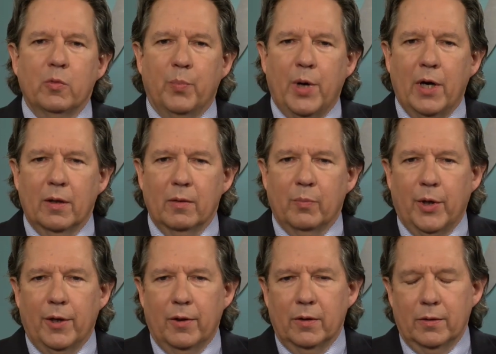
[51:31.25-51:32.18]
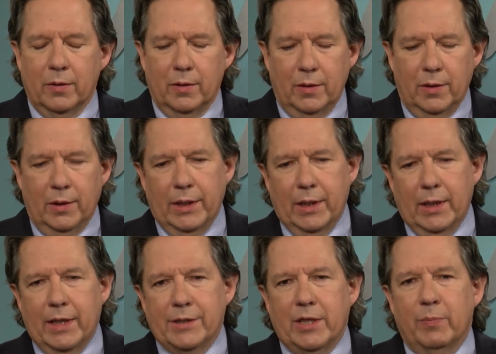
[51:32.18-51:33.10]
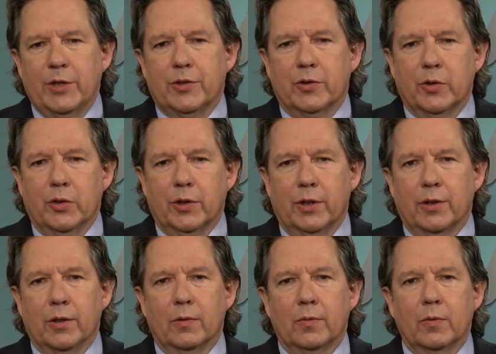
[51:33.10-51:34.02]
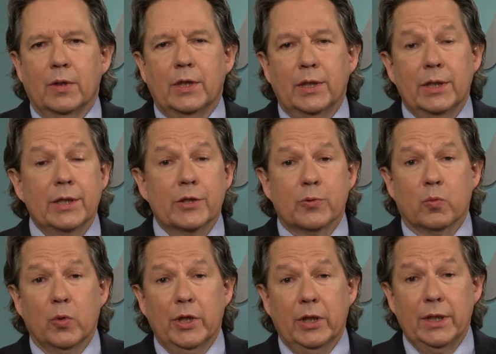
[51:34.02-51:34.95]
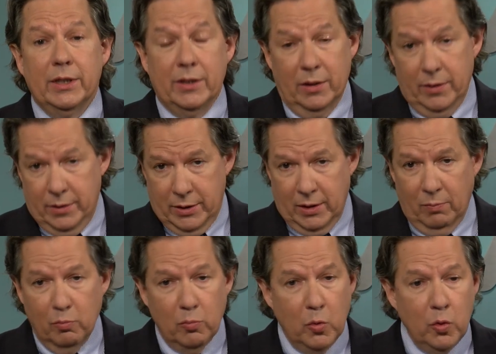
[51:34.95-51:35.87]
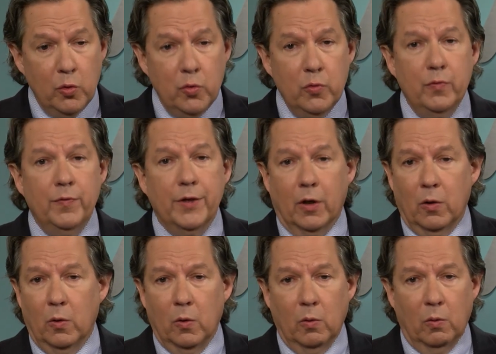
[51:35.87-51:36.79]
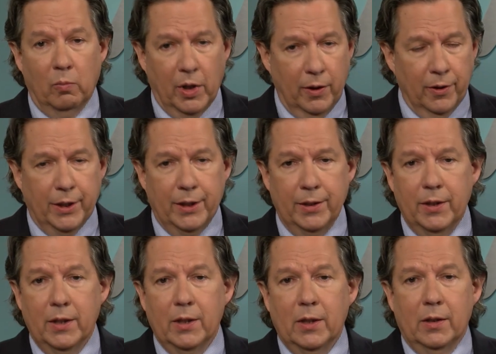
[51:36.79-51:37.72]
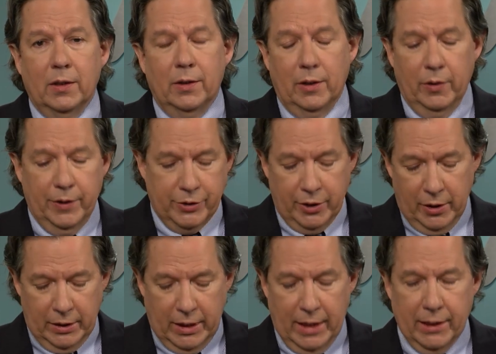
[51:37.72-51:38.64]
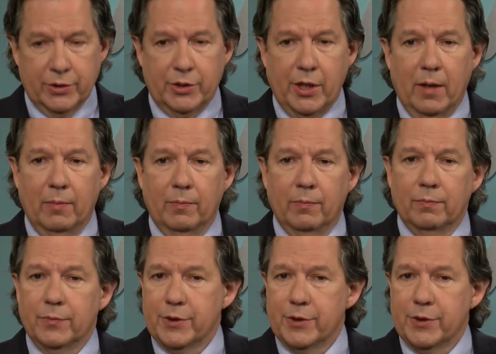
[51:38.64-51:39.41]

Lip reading: part, as I mentioned earlier, this really to move the whole market, it's going to take some